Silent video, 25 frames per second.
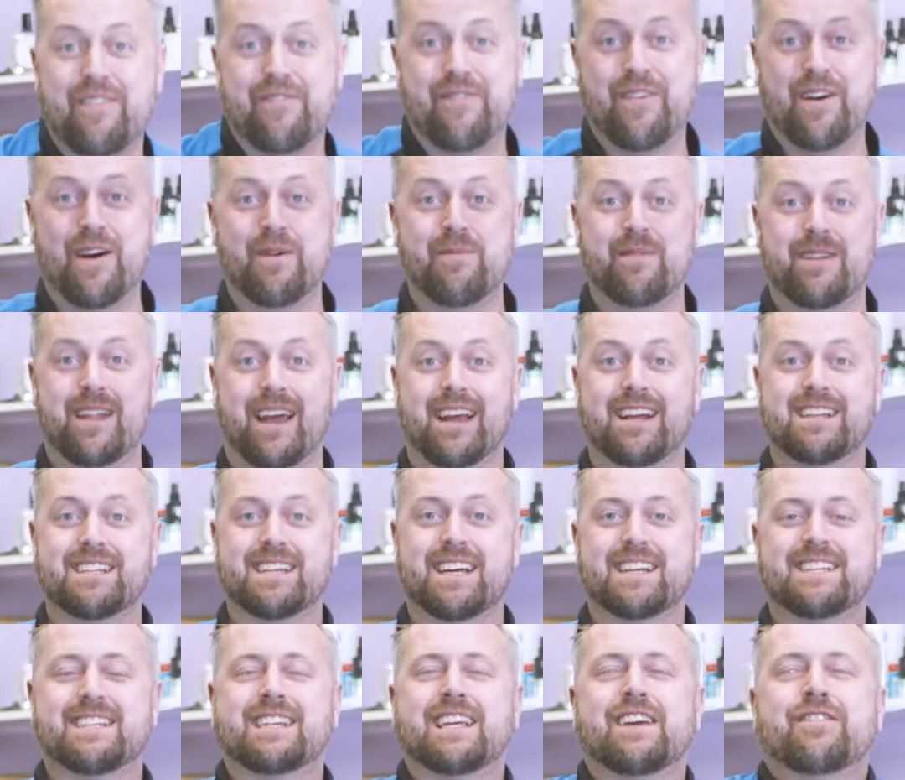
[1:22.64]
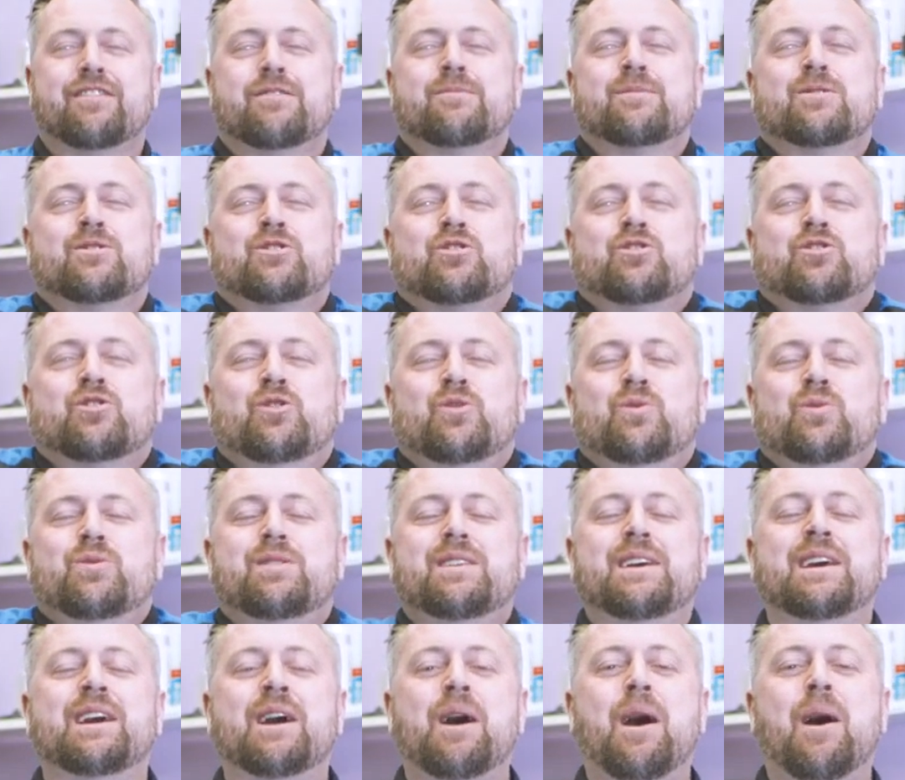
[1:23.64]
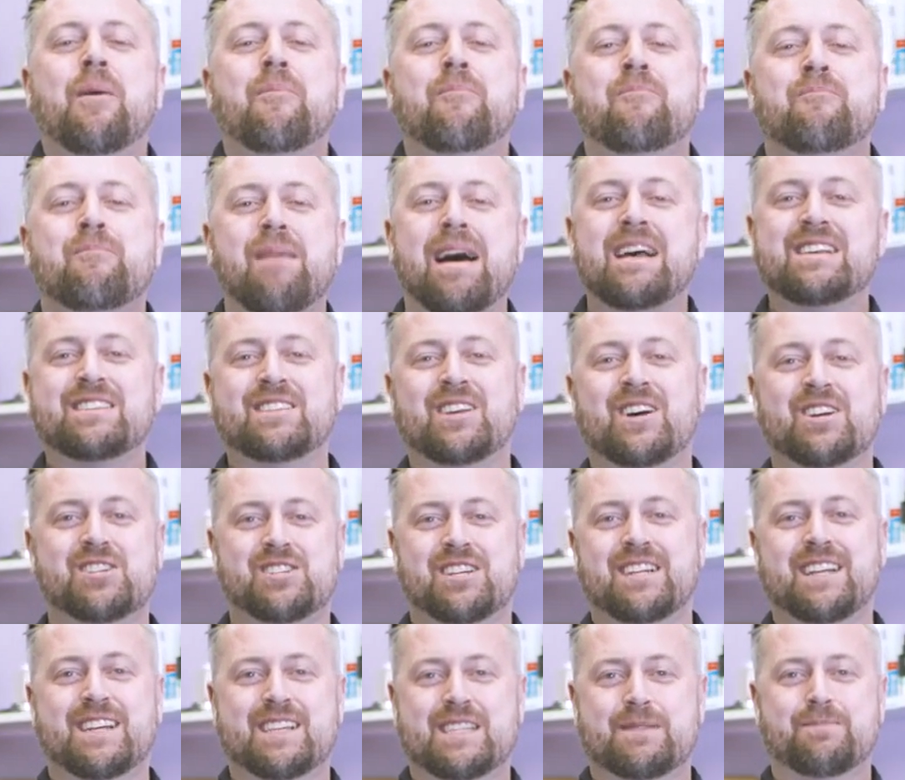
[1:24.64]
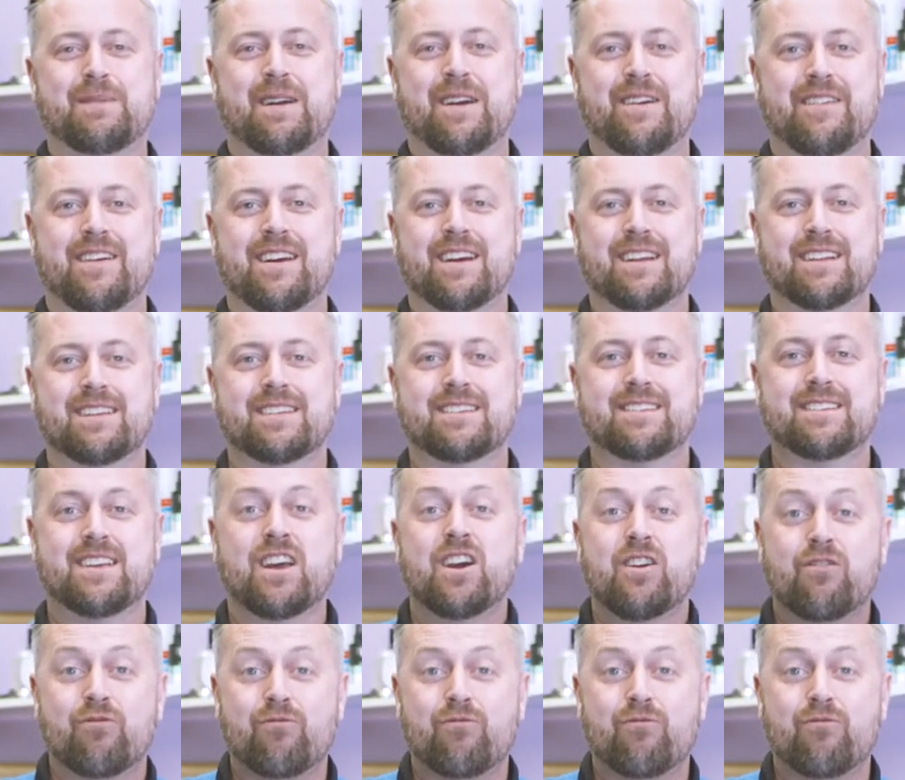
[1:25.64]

FURminator to give them a soothing and massaging experience.